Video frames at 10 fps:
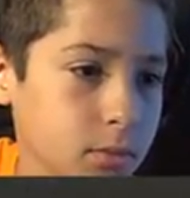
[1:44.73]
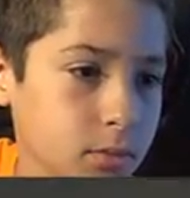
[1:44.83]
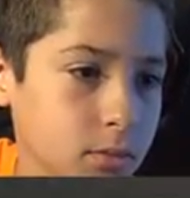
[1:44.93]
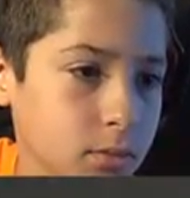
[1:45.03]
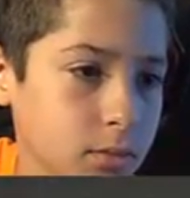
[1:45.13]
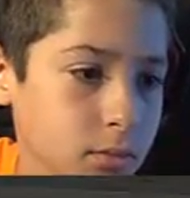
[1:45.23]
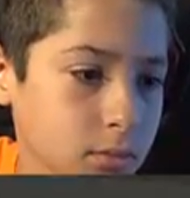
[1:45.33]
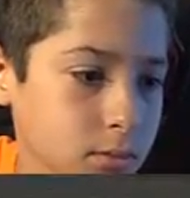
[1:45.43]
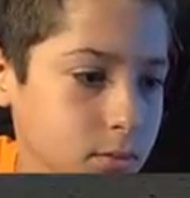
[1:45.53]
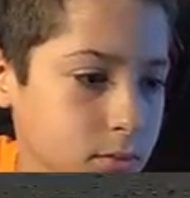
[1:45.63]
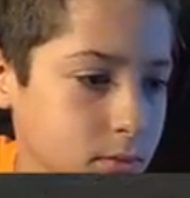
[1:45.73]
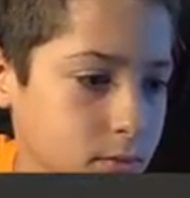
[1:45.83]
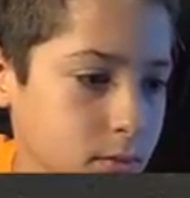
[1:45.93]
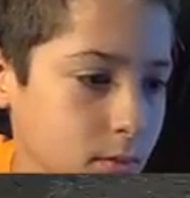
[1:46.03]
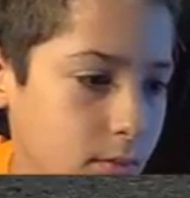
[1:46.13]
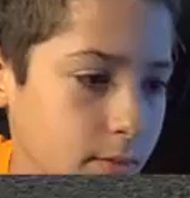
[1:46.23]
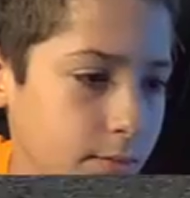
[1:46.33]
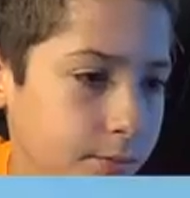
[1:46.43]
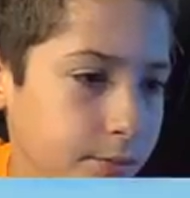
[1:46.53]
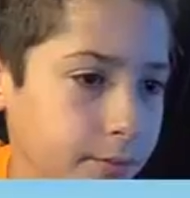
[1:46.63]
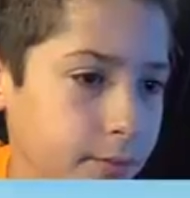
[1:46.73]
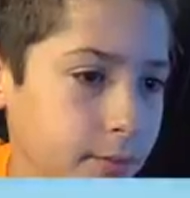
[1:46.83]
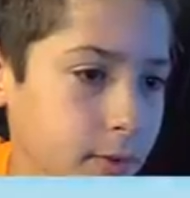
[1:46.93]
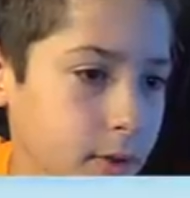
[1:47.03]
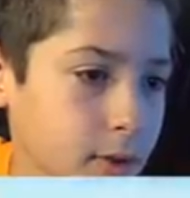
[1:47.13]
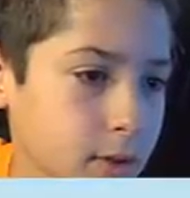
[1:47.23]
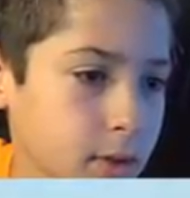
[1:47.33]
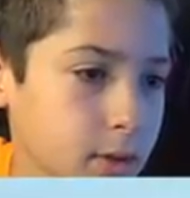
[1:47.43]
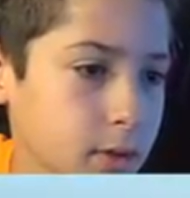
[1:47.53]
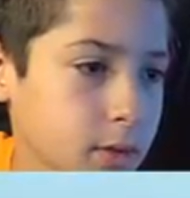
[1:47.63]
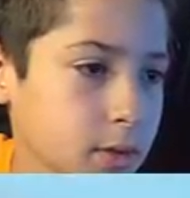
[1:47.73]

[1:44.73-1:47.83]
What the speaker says: (silence)